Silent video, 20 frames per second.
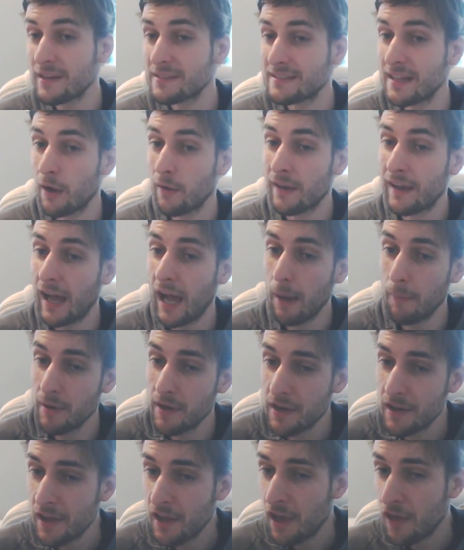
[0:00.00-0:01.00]
is now
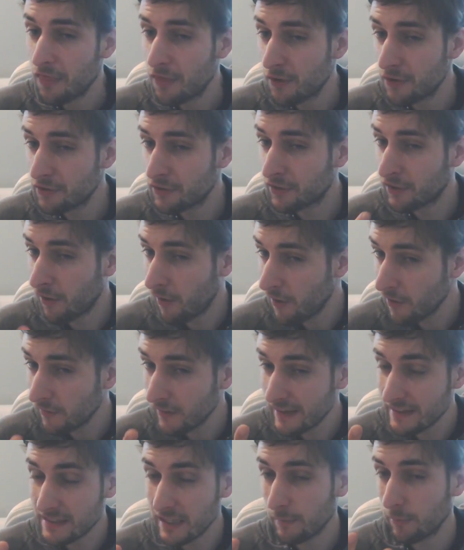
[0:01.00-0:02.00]
common. There's
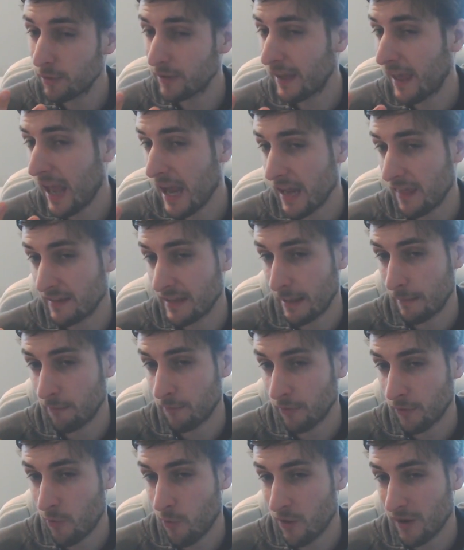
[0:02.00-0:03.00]
currently double candy at the
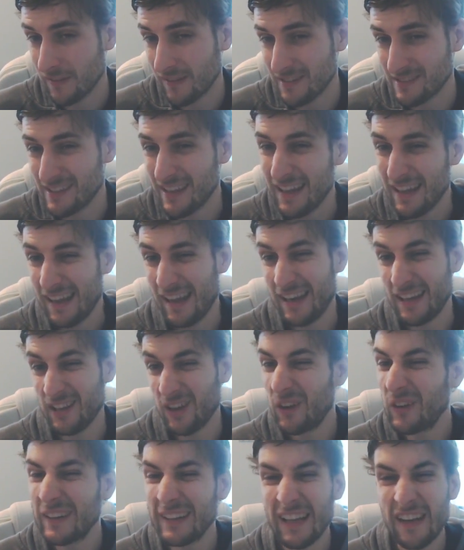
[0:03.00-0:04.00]
time recording this, and
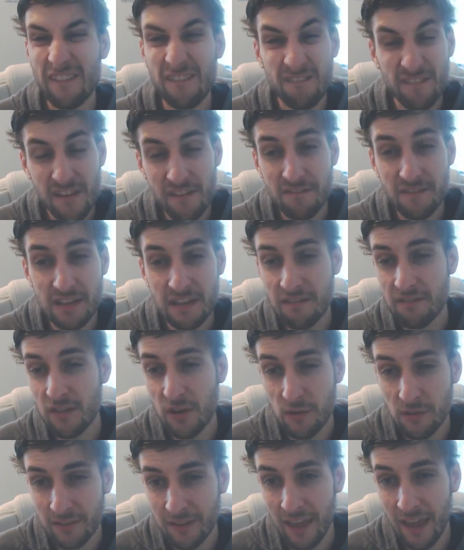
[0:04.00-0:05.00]
you only need 50 of
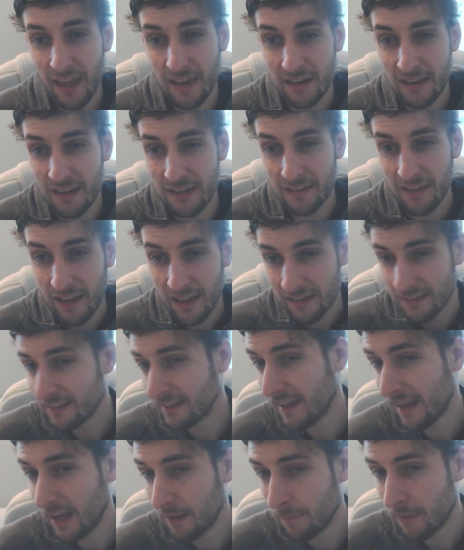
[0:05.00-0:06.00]
those candies
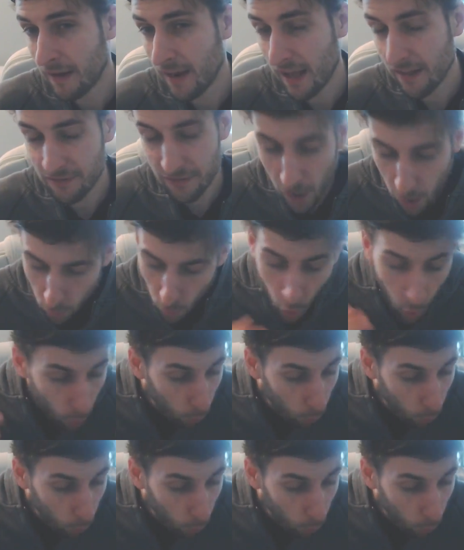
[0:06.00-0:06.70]
to get a Banette. So,